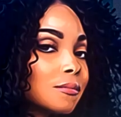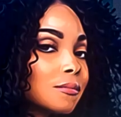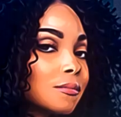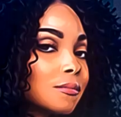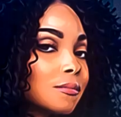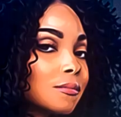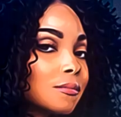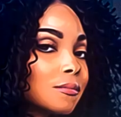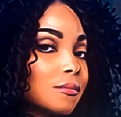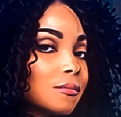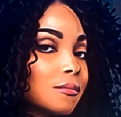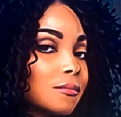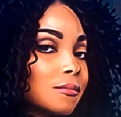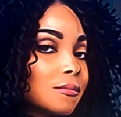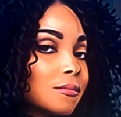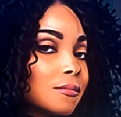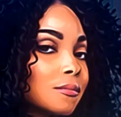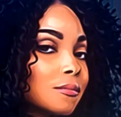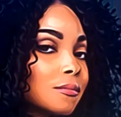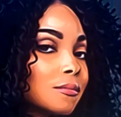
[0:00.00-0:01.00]
walk away
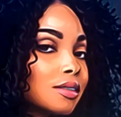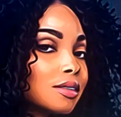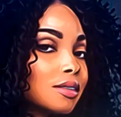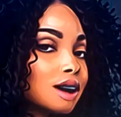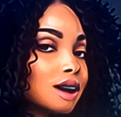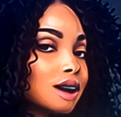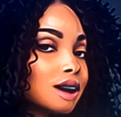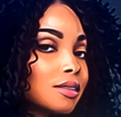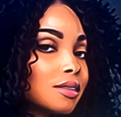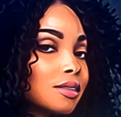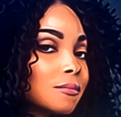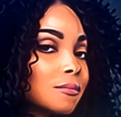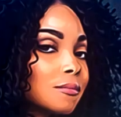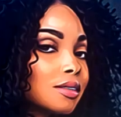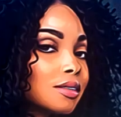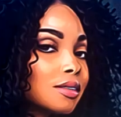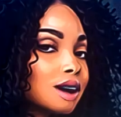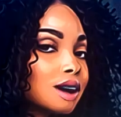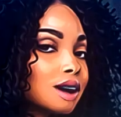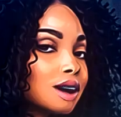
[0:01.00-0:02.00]
from this.
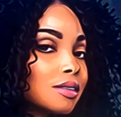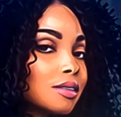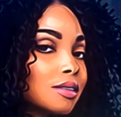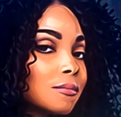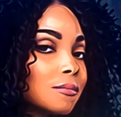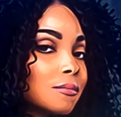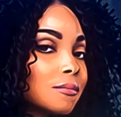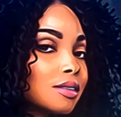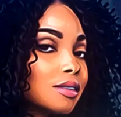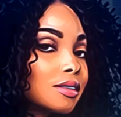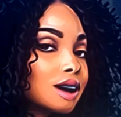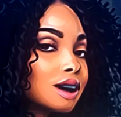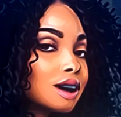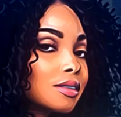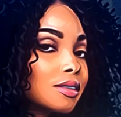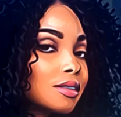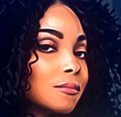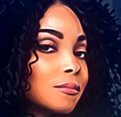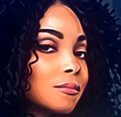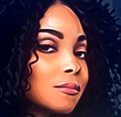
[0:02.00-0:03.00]
Okay, walk
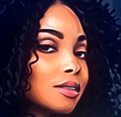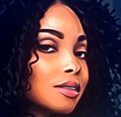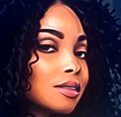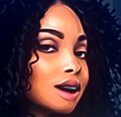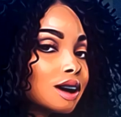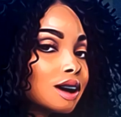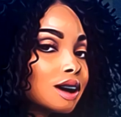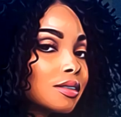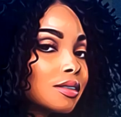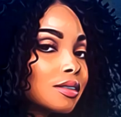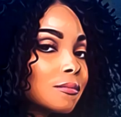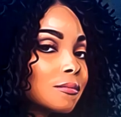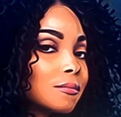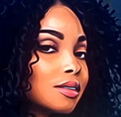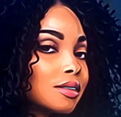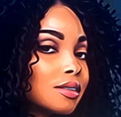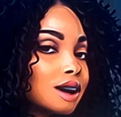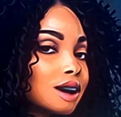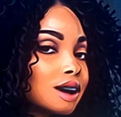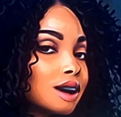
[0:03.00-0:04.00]
away. It's never
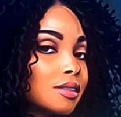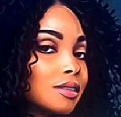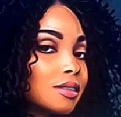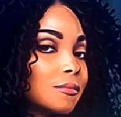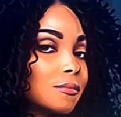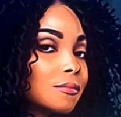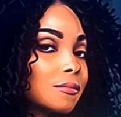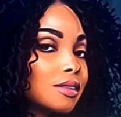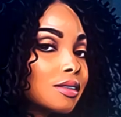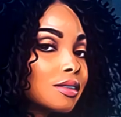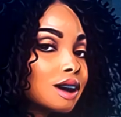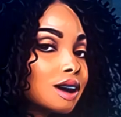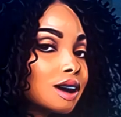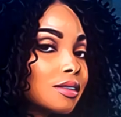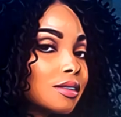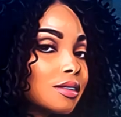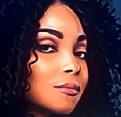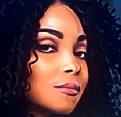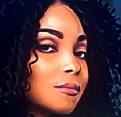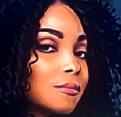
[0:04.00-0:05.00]
going to work.
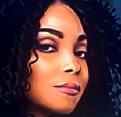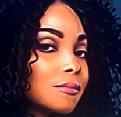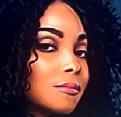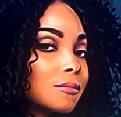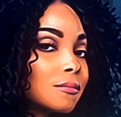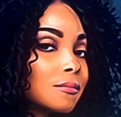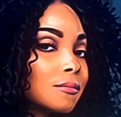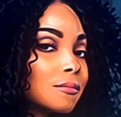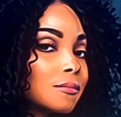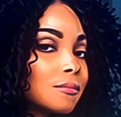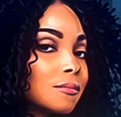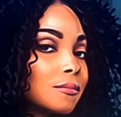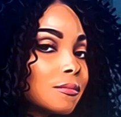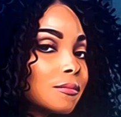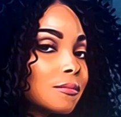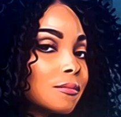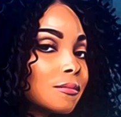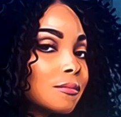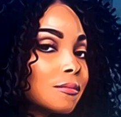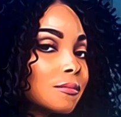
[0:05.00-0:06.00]
Morgan is not the type of
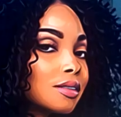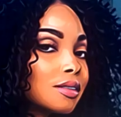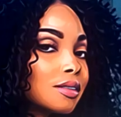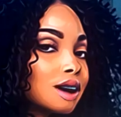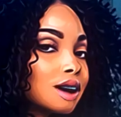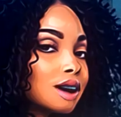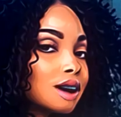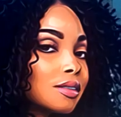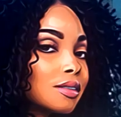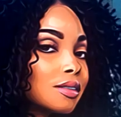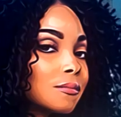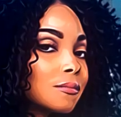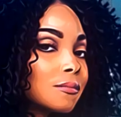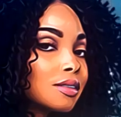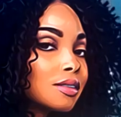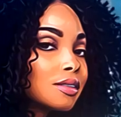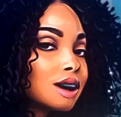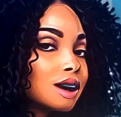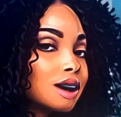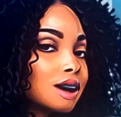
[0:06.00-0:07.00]
woman for you.
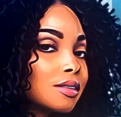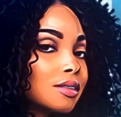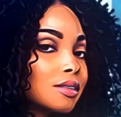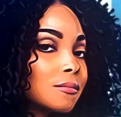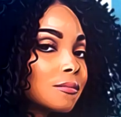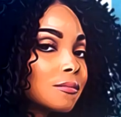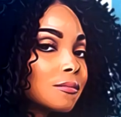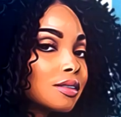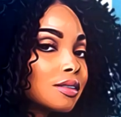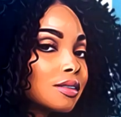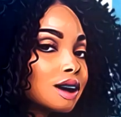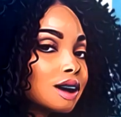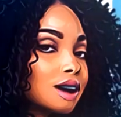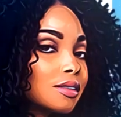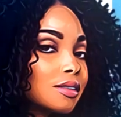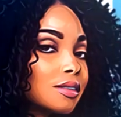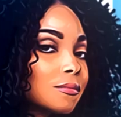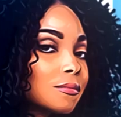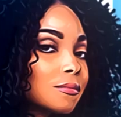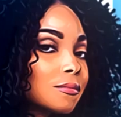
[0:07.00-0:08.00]
You need someone with
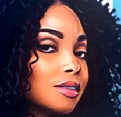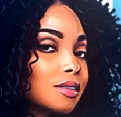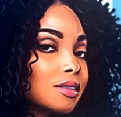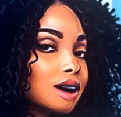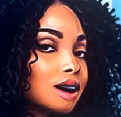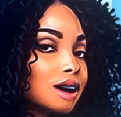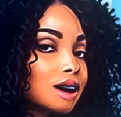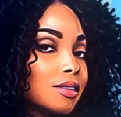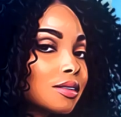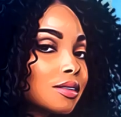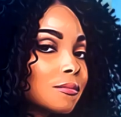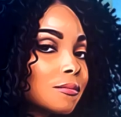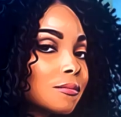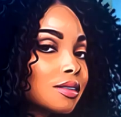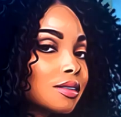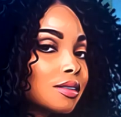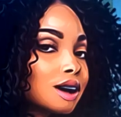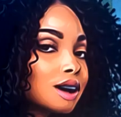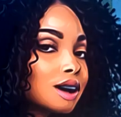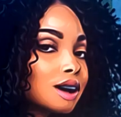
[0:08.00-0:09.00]
more
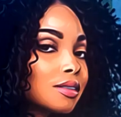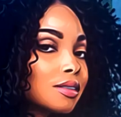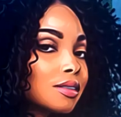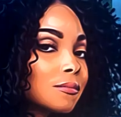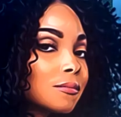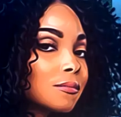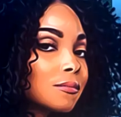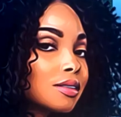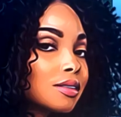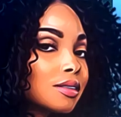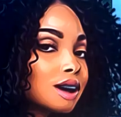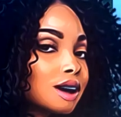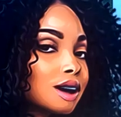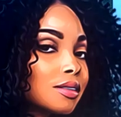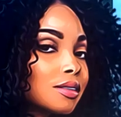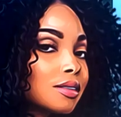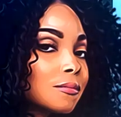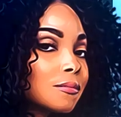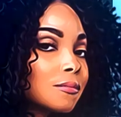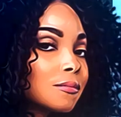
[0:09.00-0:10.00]
understanding, someone with
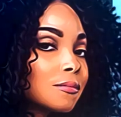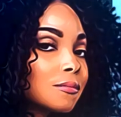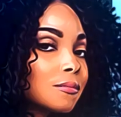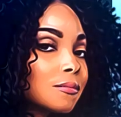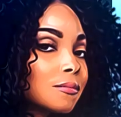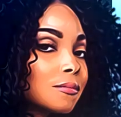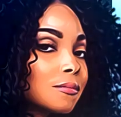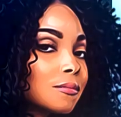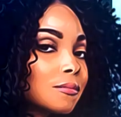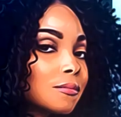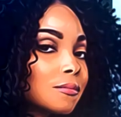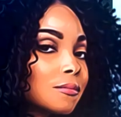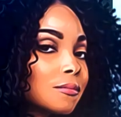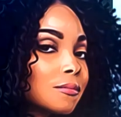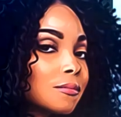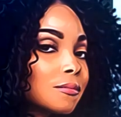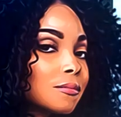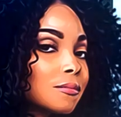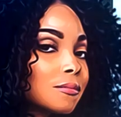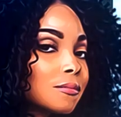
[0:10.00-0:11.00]
more compassion,
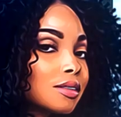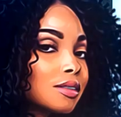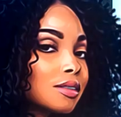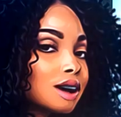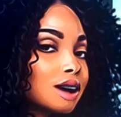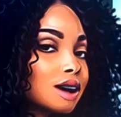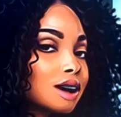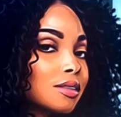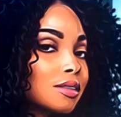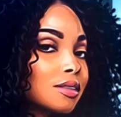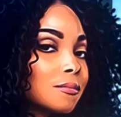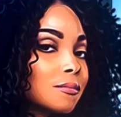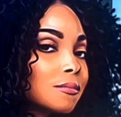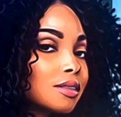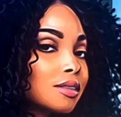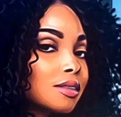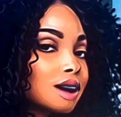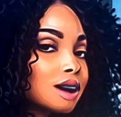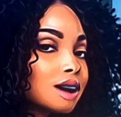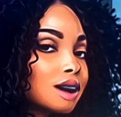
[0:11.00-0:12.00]
someone with
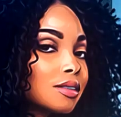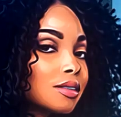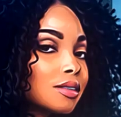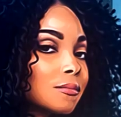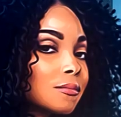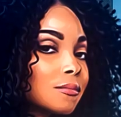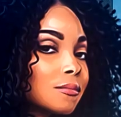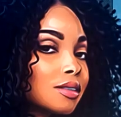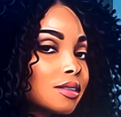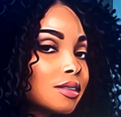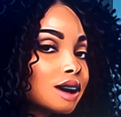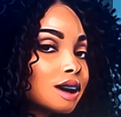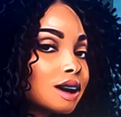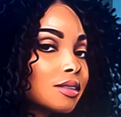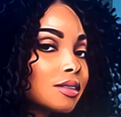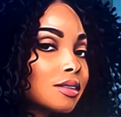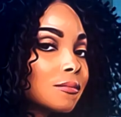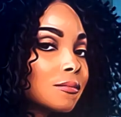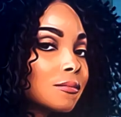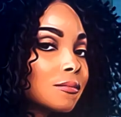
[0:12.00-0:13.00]
more grace.
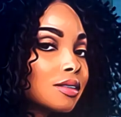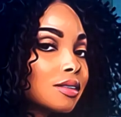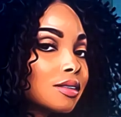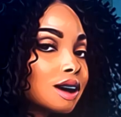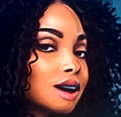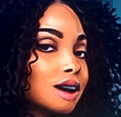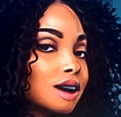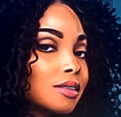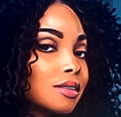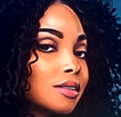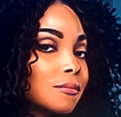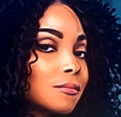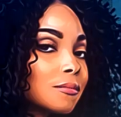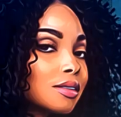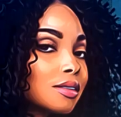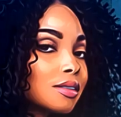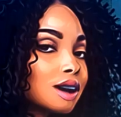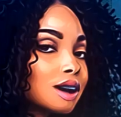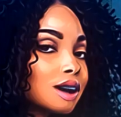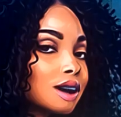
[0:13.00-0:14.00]
You
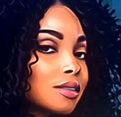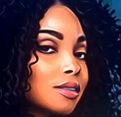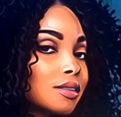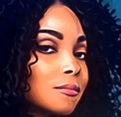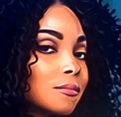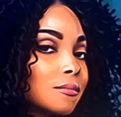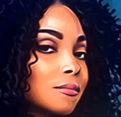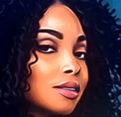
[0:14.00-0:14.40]
definitely,